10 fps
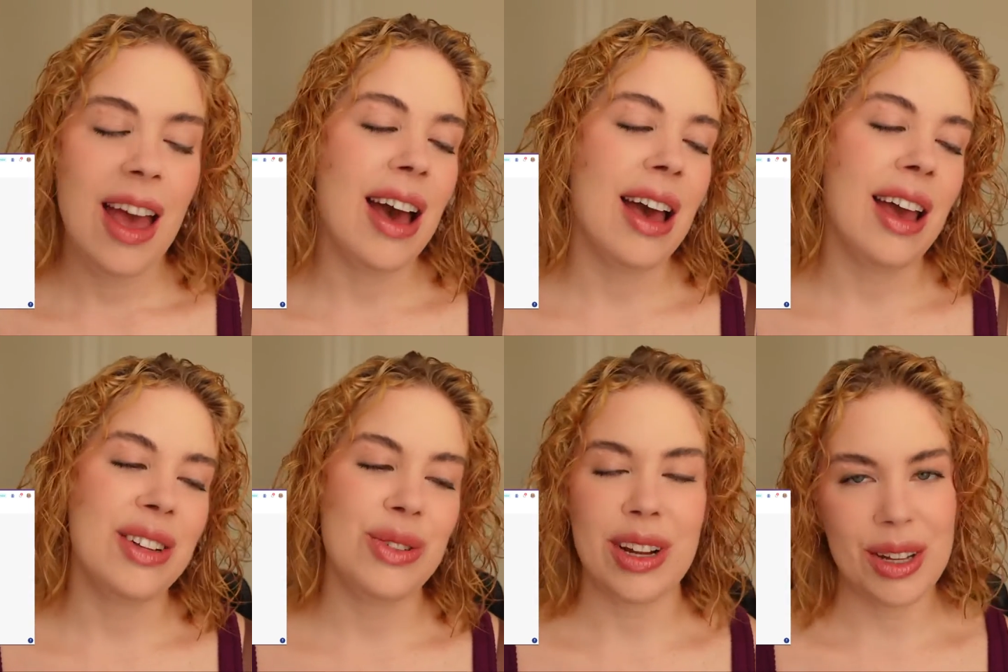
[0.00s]
I
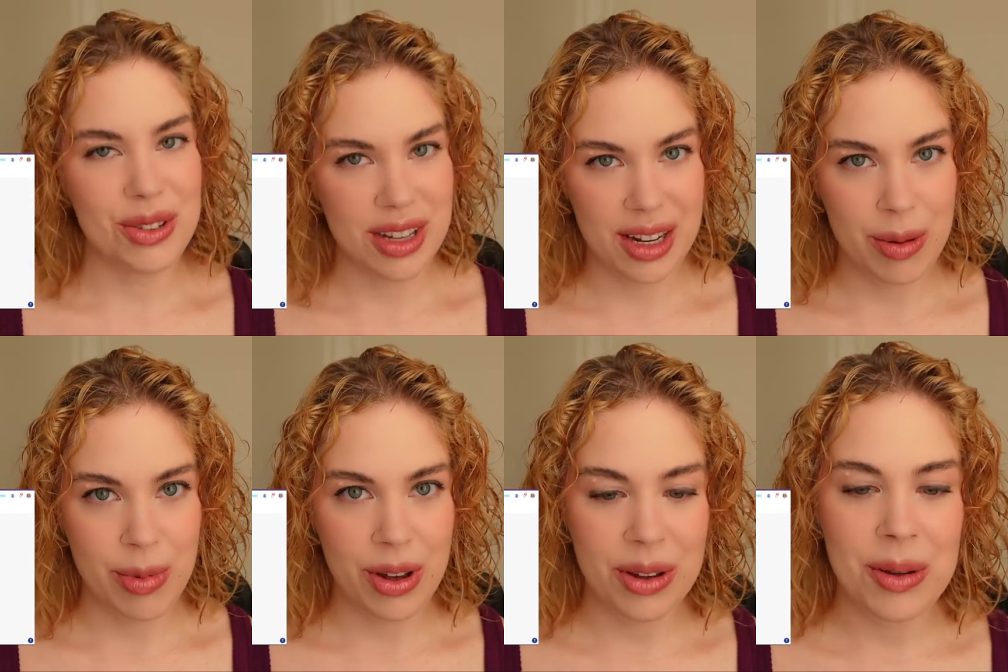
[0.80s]
do not use
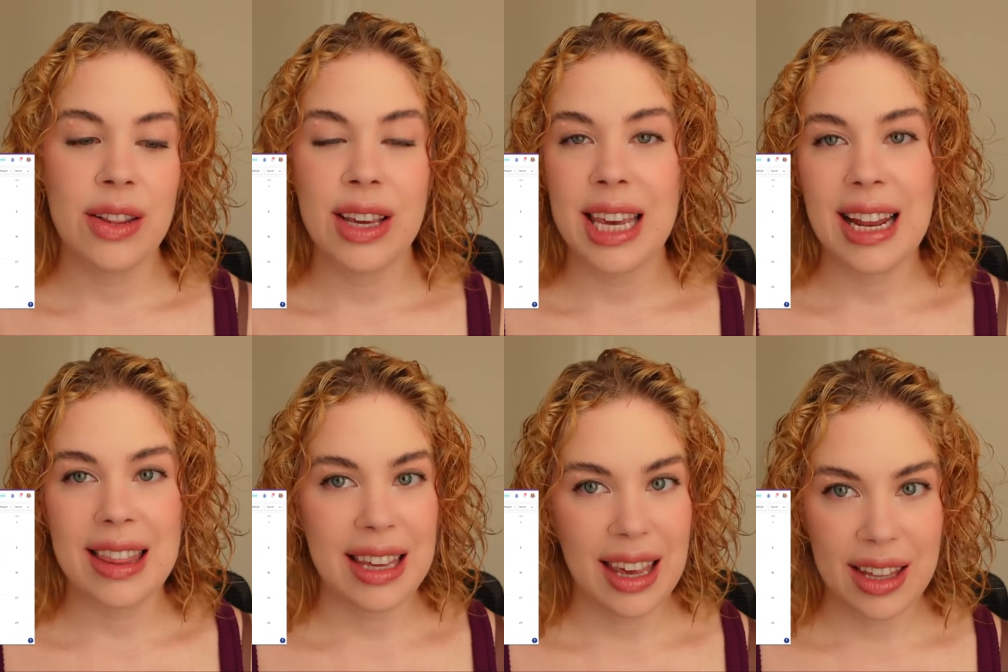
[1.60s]
Honeybook. Looking at
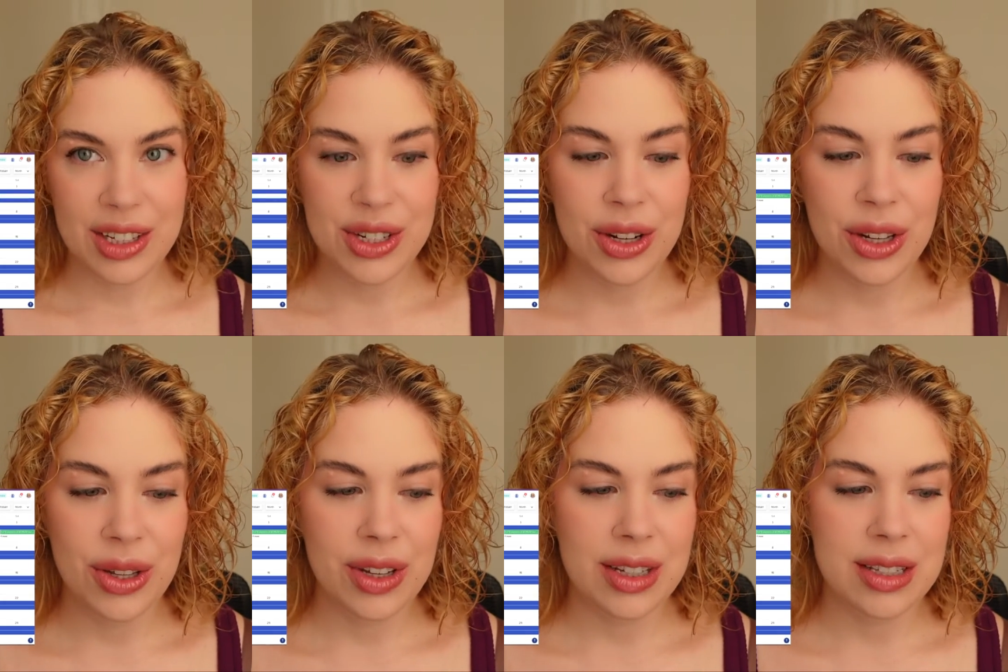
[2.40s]
the calendar, you
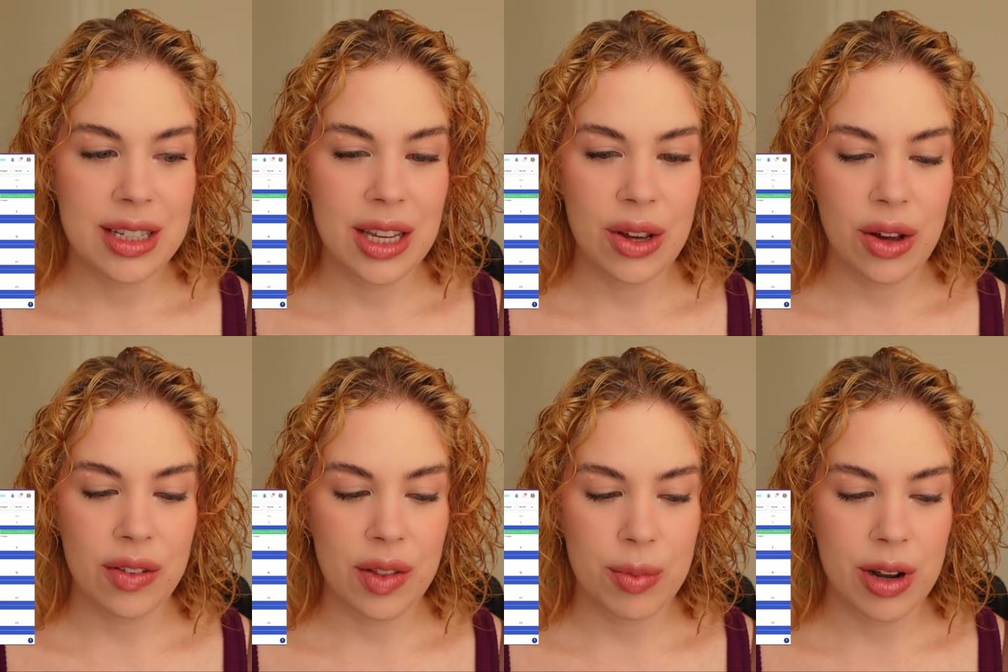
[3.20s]
can see all
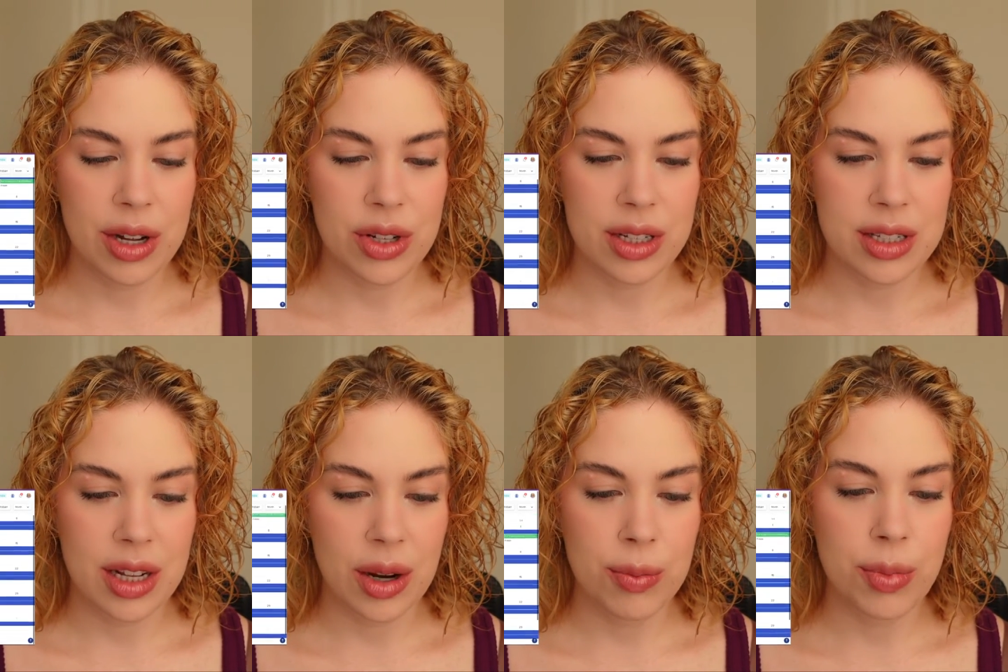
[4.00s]
of the projects
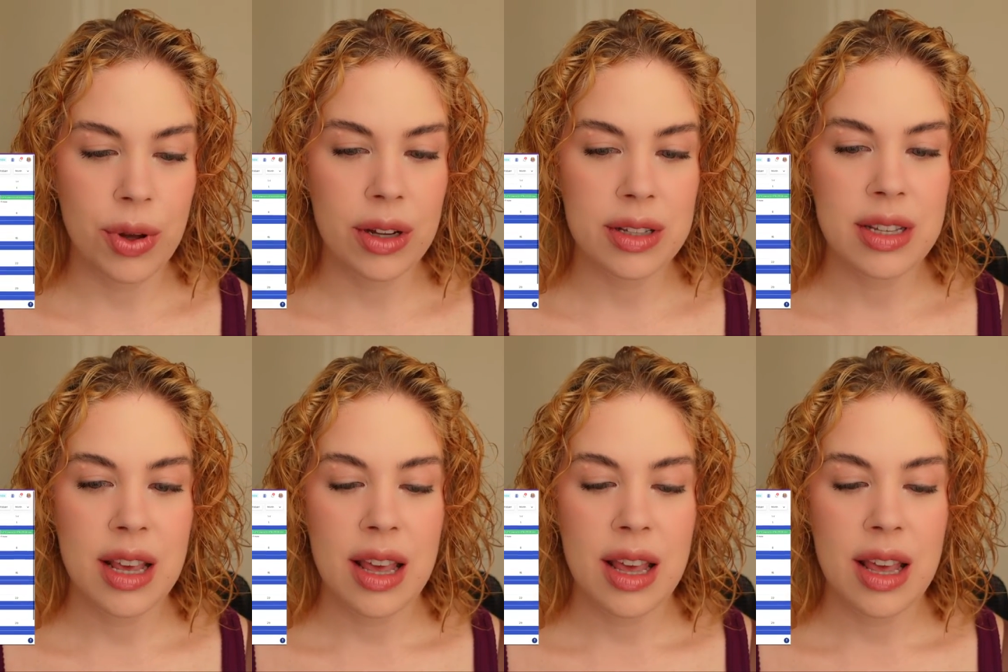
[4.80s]
that are booked.